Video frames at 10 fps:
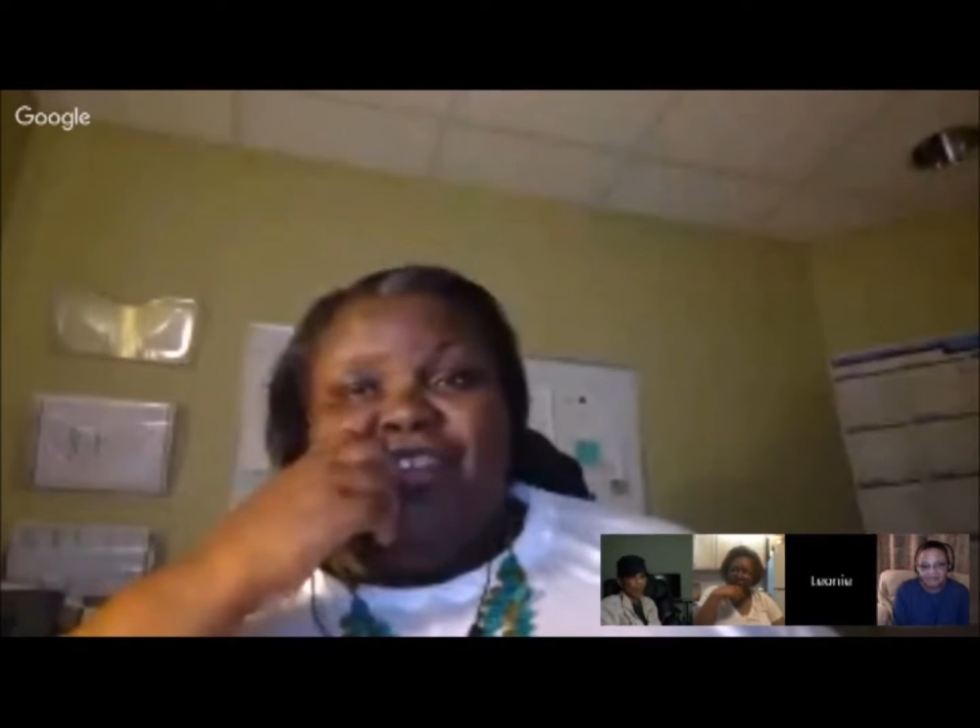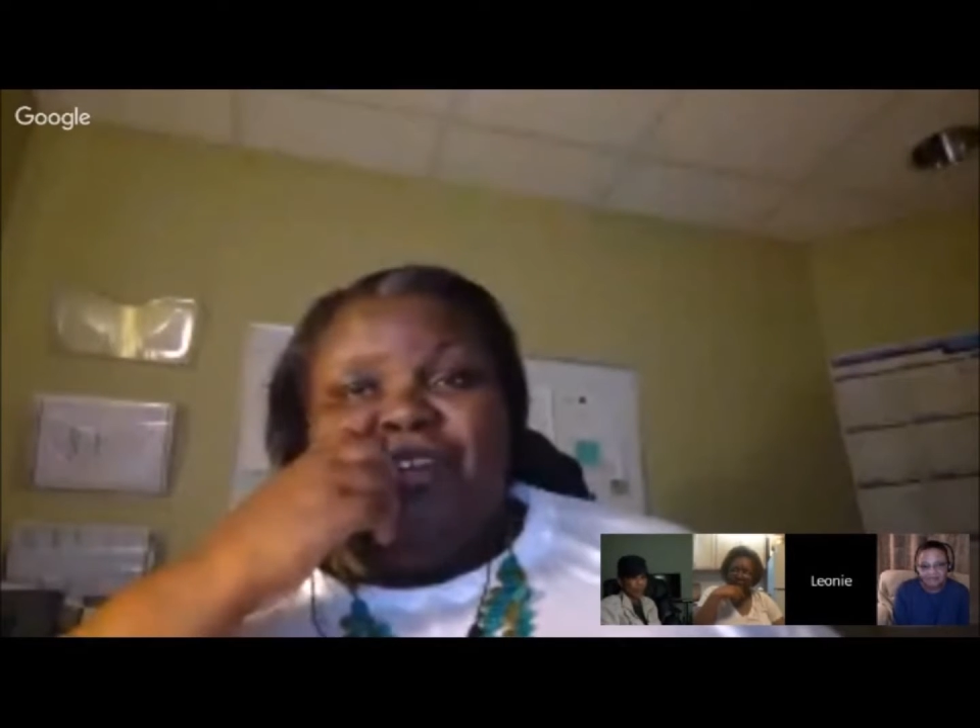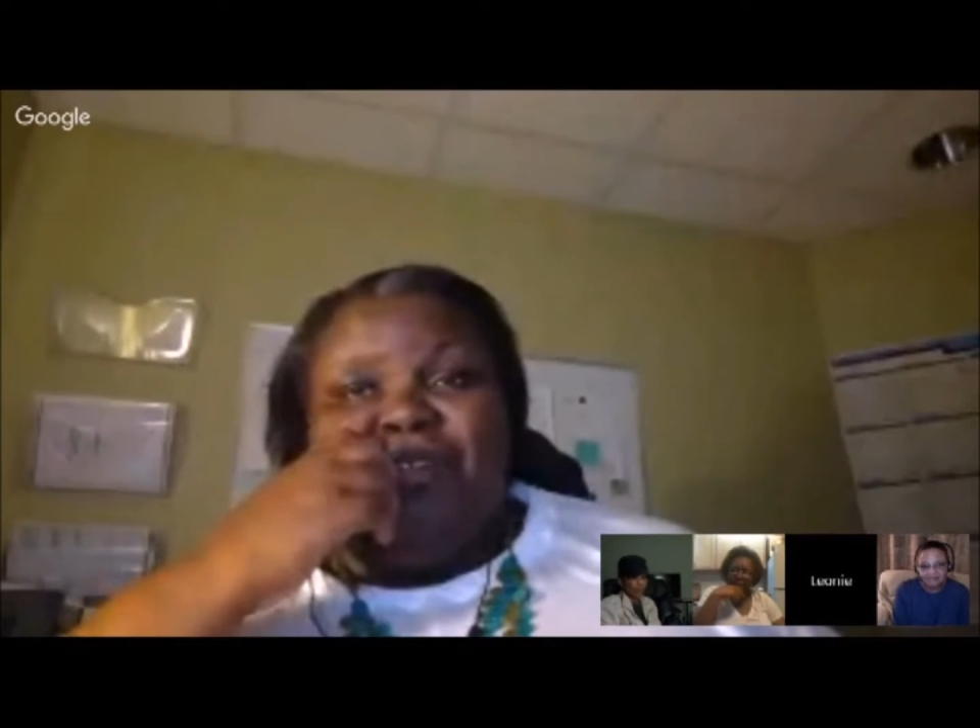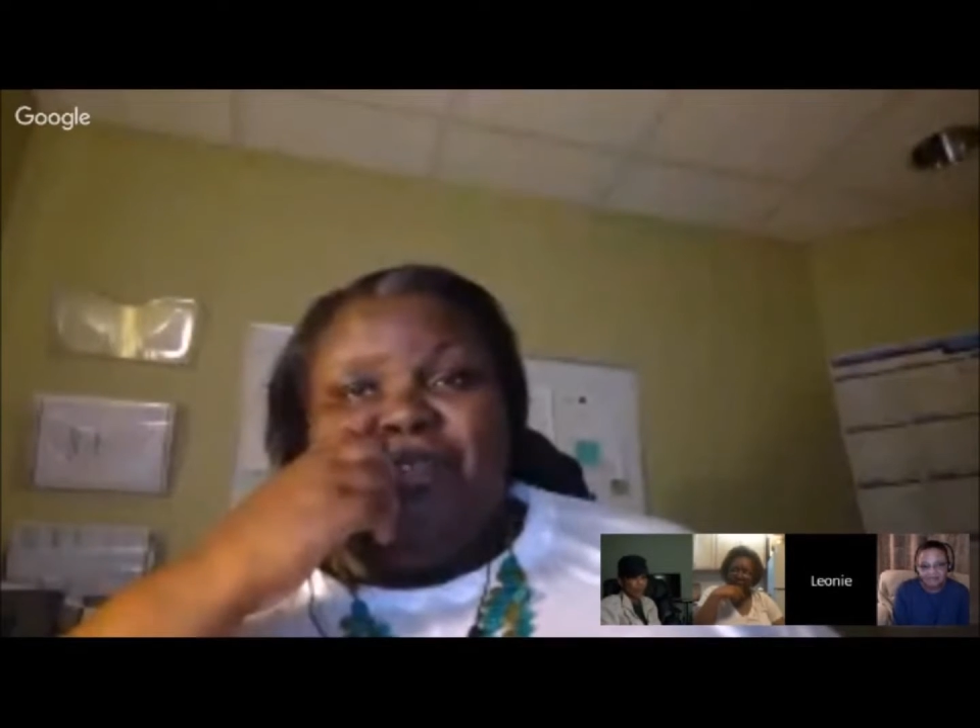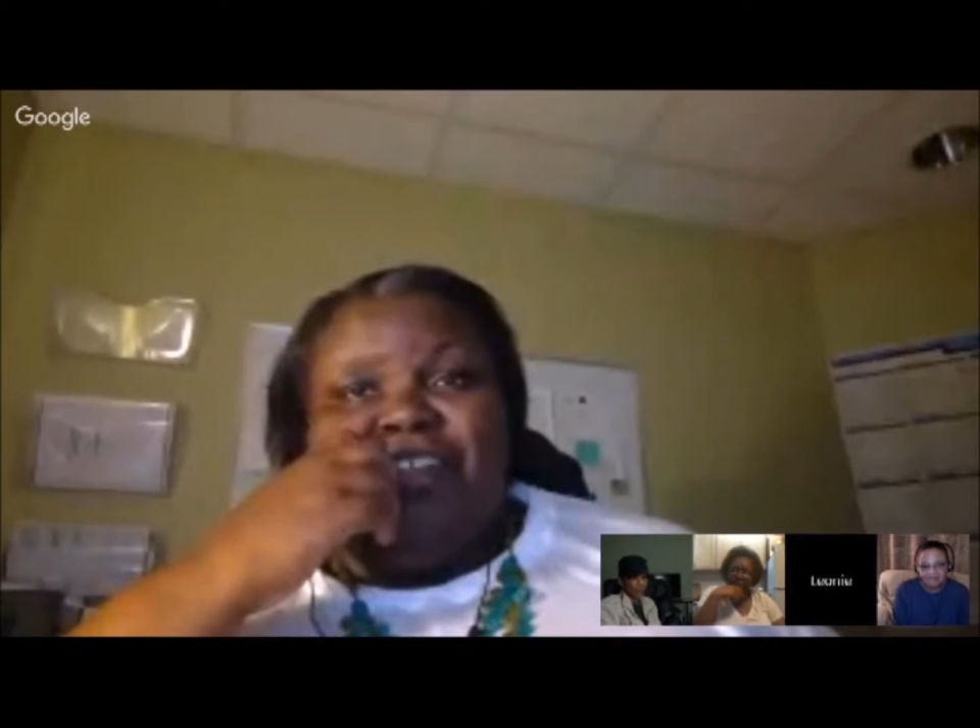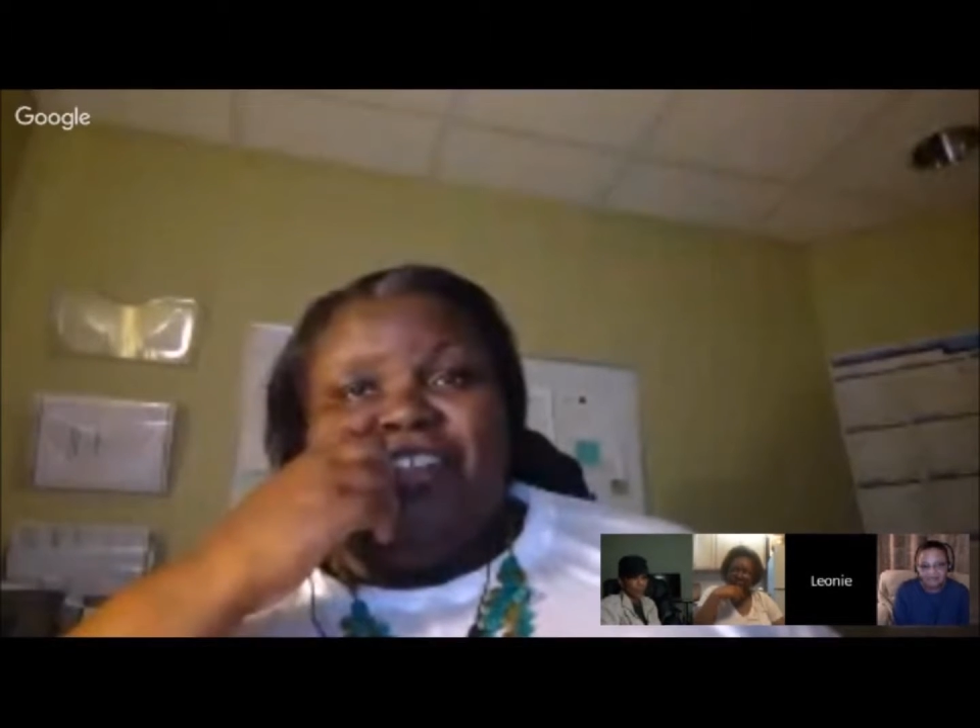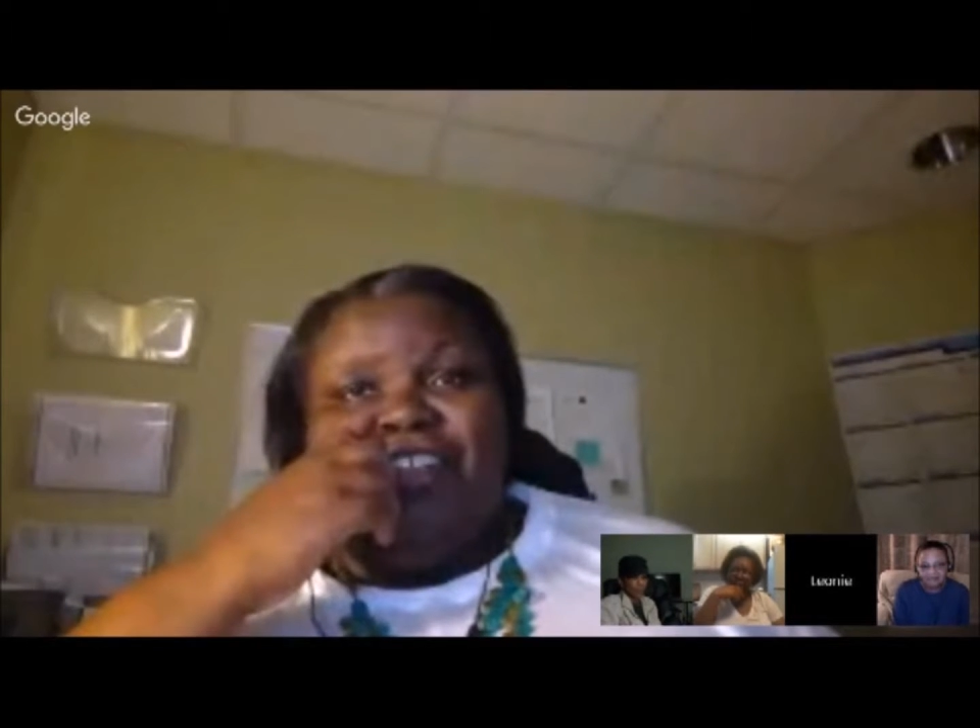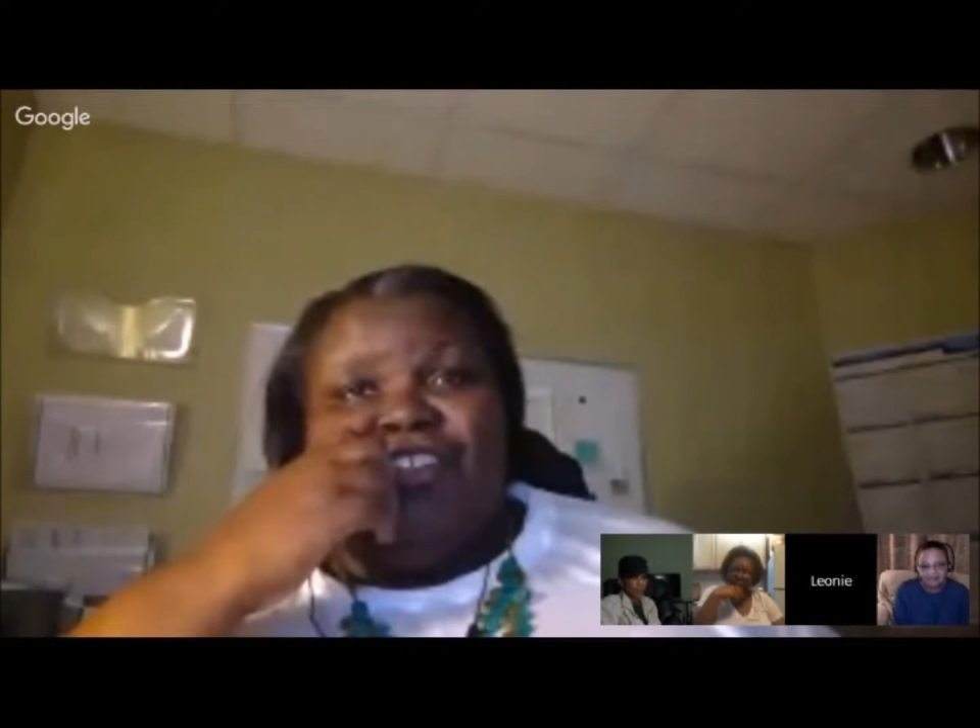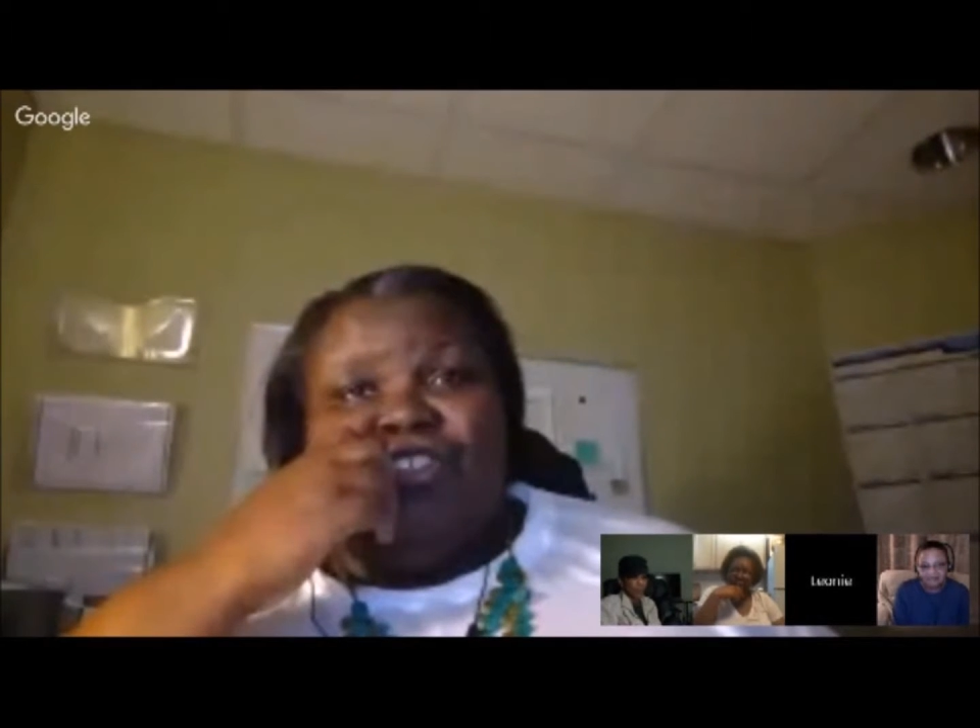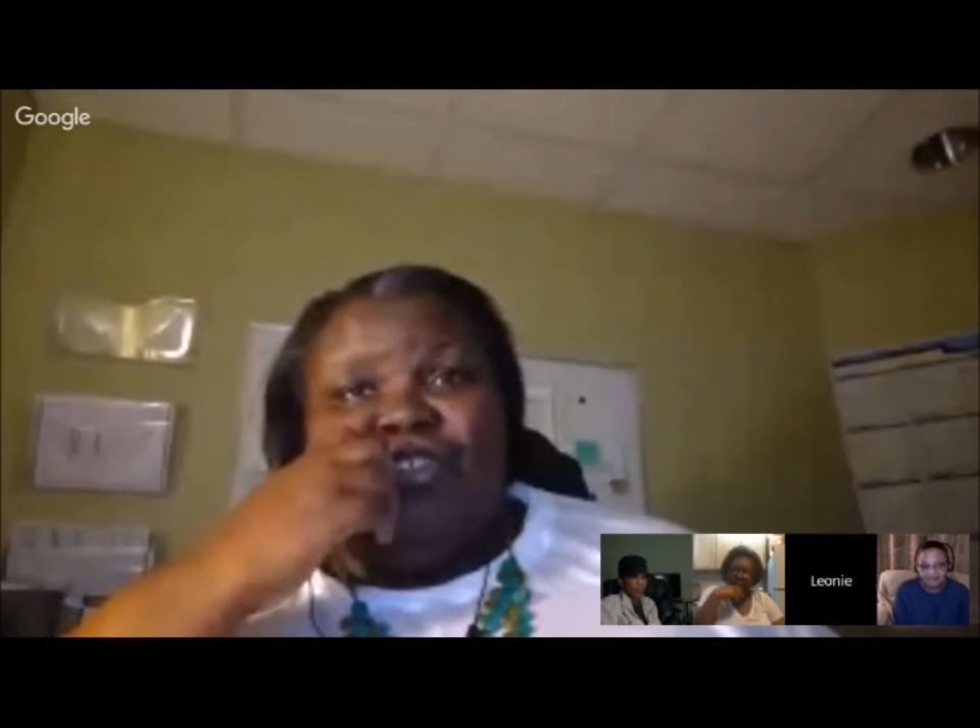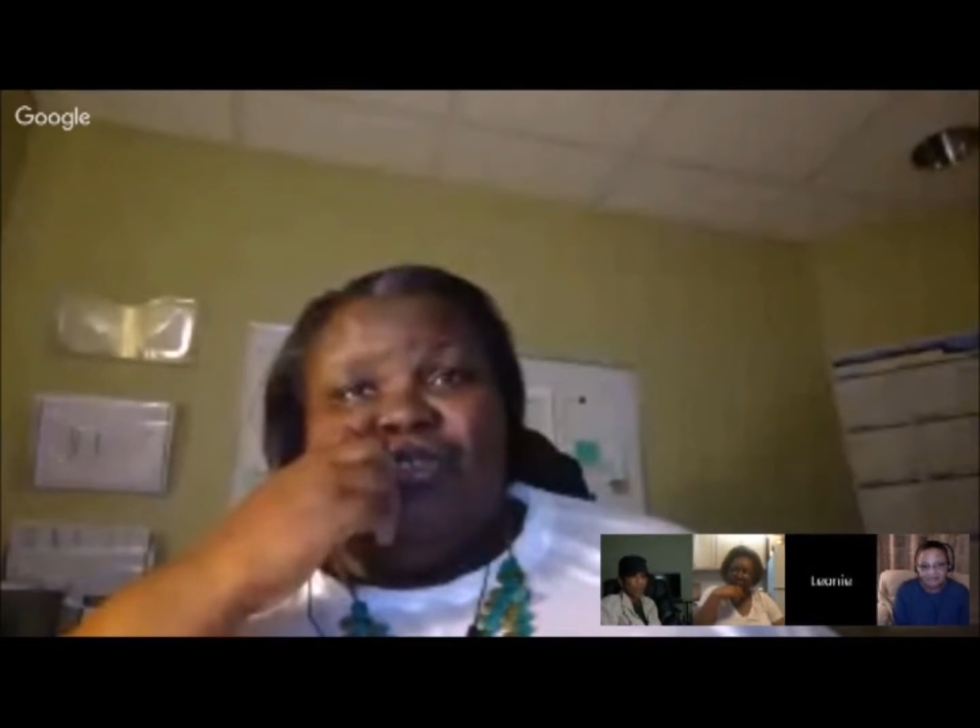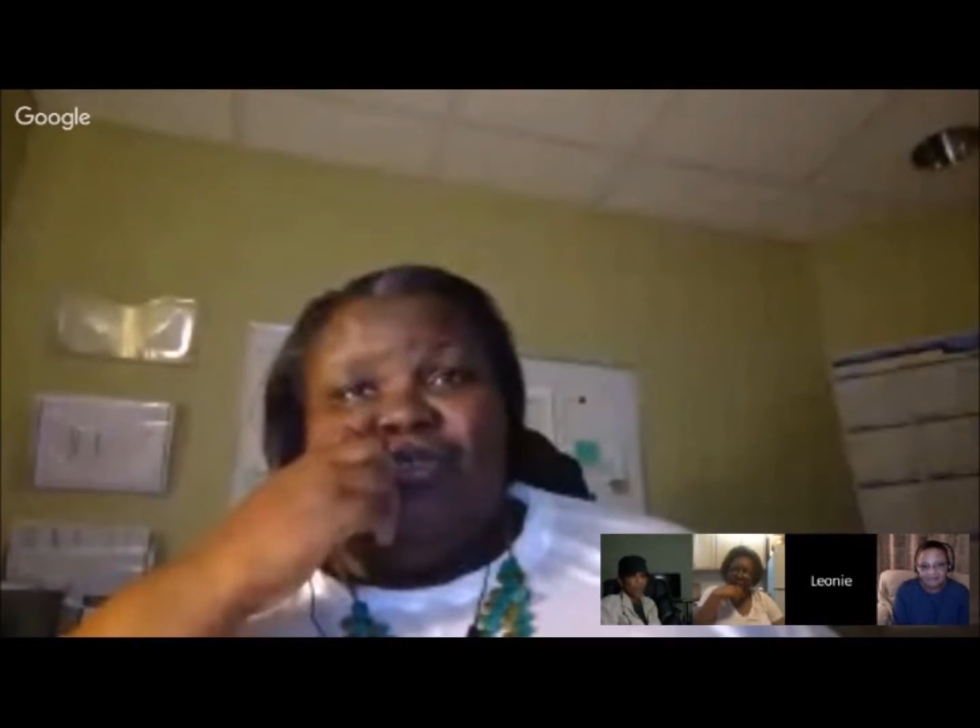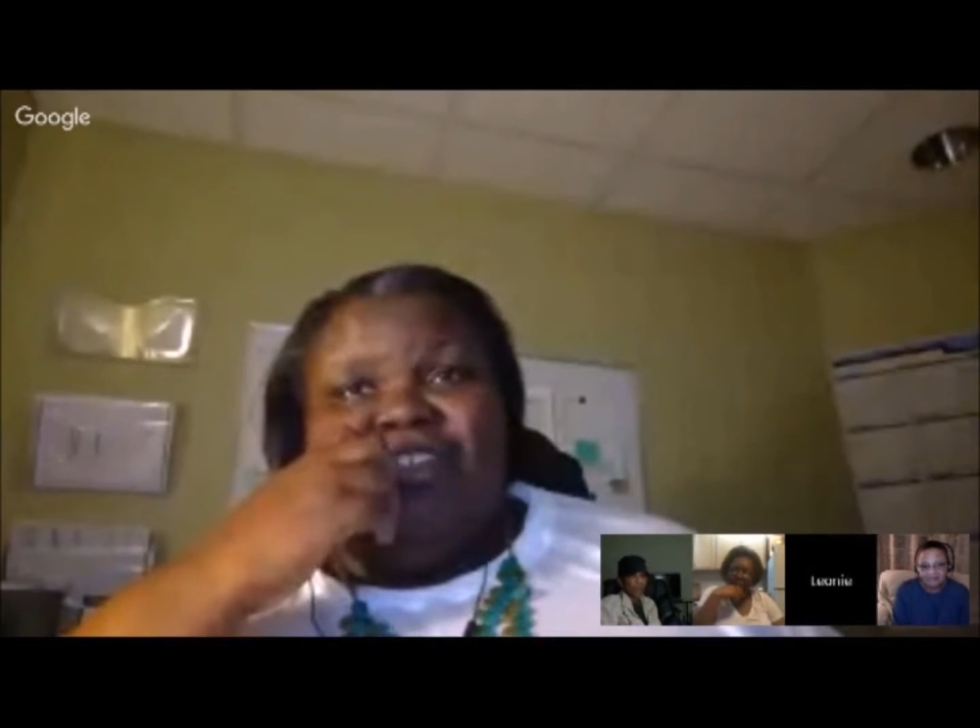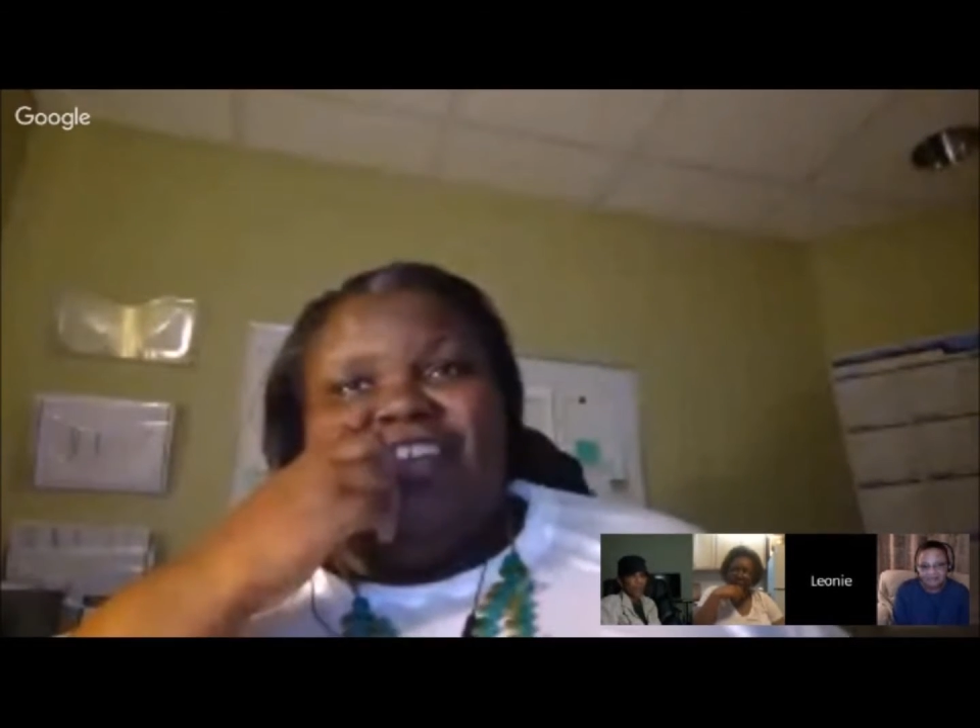what the presidents do,